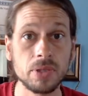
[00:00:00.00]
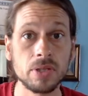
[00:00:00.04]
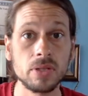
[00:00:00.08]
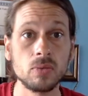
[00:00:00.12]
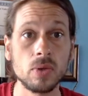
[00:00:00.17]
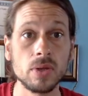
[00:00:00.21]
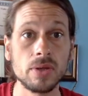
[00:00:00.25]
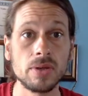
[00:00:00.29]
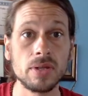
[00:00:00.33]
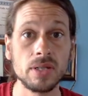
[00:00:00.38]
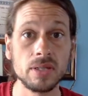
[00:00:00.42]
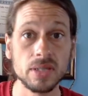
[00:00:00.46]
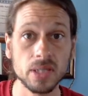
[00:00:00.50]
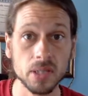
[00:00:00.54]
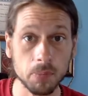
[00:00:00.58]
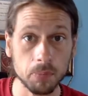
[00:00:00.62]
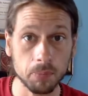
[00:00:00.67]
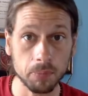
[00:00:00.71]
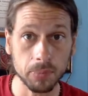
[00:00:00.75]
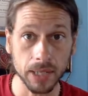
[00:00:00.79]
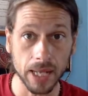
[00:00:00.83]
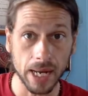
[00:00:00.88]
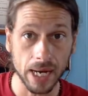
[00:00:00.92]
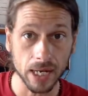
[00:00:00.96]
within the
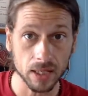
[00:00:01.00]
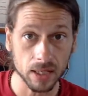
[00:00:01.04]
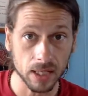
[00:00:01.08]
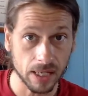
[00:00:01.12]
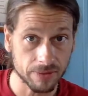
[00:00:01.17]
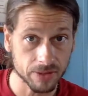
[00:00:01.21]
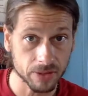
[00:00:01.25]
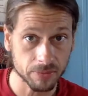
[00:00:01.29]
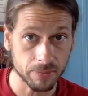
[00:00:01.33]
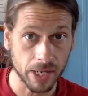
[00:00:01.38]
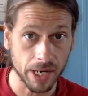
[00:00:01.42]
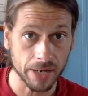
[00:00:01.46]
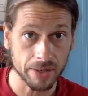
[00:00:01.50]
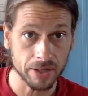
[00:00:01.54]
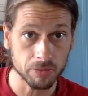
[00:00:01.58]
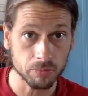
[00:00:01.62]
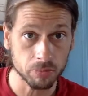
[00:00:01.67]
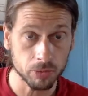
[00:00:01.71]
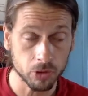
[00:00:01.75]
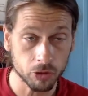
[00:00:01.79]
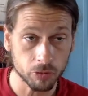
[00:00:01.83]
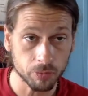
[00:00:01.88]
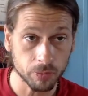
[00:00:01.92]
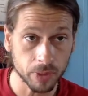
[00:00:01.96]
Black Lives Matter
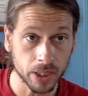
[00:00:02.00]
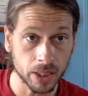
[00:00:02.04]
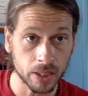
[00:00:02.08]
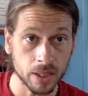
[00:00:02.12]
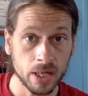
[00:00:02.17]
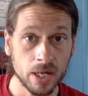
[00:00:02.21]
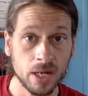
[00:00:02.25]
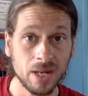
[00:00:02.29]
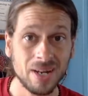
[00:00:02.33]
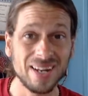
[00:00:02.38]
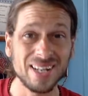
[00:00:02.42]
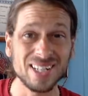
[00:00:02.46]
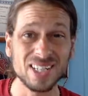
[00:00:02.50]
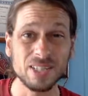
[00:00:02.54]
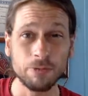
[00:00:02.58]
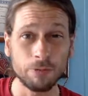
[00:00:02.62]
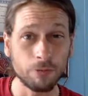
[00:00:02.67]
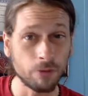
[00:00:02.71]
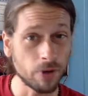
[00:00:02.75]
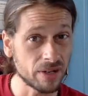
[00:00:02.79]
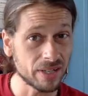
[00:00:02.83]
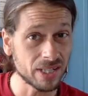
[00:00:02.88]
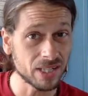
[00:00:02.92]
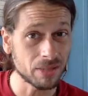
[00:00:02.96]
movement. It's
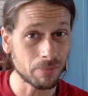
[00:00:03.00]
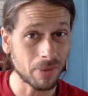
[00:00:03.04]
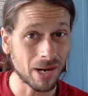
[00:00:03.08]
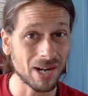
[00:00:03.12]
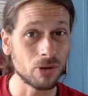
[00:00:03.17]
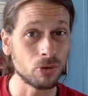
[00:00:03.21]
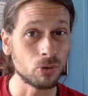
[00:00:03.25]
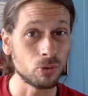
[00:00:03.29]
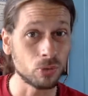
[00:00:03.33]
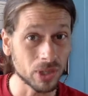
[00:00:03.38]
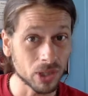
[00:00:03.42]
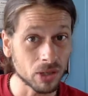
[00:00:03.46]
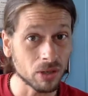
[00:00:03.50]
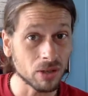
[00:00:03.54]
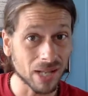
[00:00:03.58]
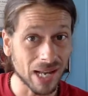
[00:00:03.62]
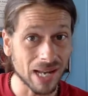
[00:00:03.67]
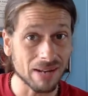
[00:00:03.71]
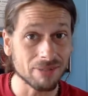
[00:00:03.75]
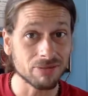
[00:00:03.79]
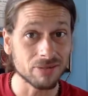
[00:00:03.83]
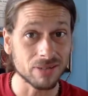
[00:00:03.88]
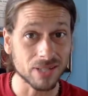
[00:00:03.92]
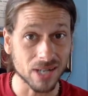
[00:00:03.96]
funded by a real
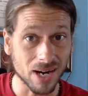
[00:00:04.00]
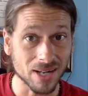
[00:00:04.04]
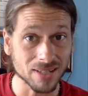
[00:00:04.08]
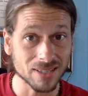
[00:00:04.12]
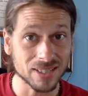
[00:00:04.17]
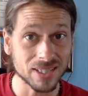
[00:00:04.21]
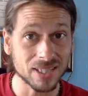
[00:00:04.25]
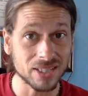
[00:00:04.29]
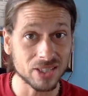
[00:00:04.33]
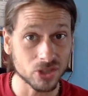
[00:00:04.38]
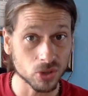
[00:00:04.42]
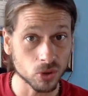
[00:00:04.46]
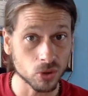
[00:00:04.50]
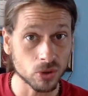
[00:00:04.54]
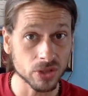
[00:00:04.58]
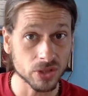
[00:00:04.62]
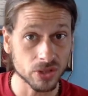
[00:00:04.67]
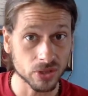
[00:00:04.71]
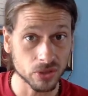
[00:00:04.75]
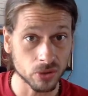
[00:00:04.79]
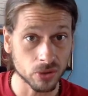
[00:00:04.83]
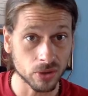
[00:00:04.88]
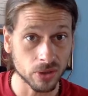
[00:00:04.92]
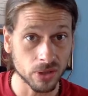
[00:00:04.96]
life Nazi, George
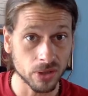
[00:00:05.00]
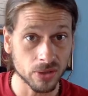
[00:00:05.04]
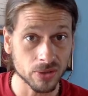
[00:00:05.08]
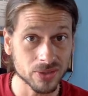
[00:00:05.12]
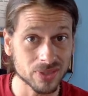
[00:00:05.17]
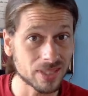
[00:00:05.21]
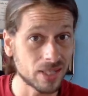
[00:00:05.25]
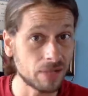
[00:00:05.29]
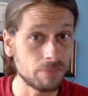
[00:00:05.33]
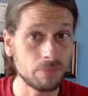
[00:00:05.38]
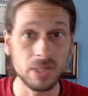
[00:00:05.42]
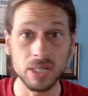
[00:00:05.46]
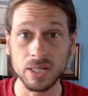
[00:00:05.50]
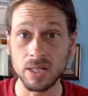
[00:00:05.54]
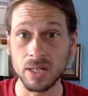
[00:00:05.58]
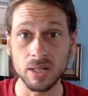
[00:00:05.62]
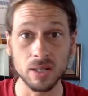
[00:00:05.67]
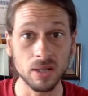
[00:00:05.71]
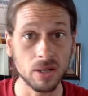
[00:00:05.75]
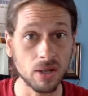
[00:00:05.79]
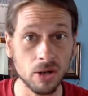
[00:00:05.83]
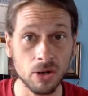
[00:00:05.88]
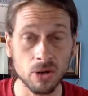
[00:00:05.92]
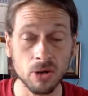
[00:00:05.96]
Soros. I mean,
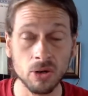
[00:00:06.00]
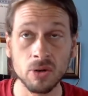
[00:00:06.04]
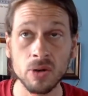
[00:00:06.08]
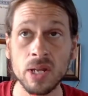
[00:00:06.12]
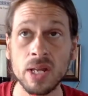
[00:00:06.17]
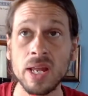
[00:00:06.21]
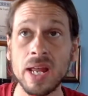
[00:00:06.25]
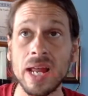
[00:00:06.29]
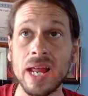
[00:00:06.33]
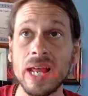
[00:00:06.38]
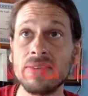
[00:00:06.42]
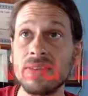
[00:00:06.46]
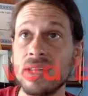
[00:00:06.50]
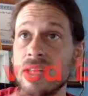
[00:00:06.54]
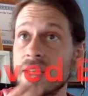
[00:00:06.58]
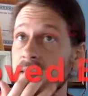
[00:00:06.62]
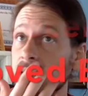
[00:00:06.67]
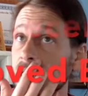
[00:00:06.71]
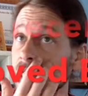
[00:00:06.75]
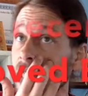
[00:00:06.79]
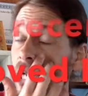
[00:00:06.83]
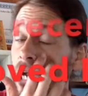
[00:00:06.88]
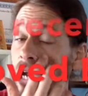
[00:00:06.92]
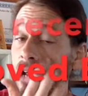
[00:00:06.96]
hello. And then
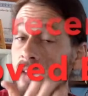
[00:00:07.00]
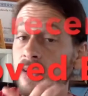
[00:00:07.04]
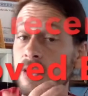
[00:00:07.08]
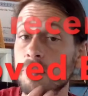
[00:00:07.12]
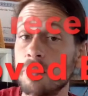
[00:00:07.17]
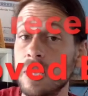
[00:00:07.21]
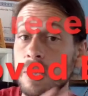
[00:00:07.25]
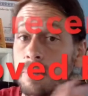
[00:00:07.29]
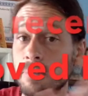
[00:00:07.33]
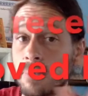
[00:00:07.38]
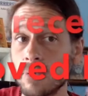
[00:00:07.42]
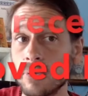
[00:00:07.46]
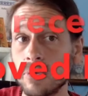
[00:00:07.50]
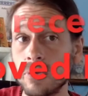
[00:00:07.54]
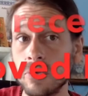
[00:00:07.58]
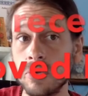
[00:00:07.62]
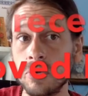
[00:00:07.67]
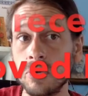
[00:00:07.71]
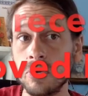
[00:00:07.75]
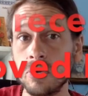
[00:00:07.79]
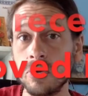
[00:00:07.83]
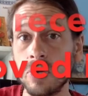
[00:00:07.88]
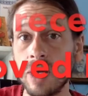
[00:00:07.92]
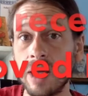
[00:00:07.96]
the other people
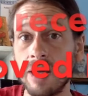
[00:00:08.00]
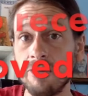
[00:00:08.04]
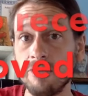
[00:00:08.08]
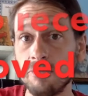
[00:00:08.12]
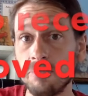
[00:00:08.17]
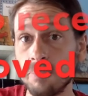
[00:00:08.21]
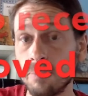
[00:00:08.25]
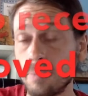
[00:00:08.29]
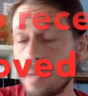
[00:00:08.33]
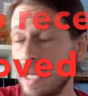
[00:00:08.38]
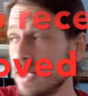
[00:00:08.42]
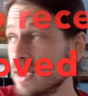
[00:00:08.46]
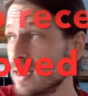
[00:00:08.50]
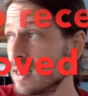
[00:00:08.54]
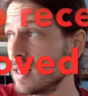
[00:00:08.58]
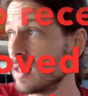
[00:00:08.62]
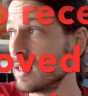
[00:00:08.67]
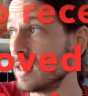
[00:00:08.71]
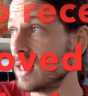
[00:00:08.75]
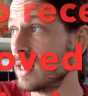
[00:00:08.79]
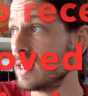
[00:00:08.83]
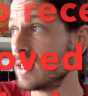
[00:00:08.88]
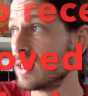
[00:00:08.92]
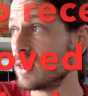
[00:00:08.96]
who have
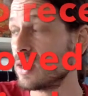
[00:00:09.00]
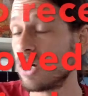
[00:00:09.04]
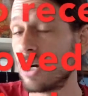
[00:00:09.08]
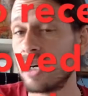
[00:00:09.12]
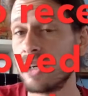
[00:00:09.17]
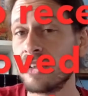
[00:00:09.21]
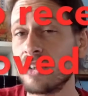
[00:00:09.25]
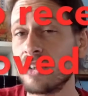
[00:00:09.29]
basically started the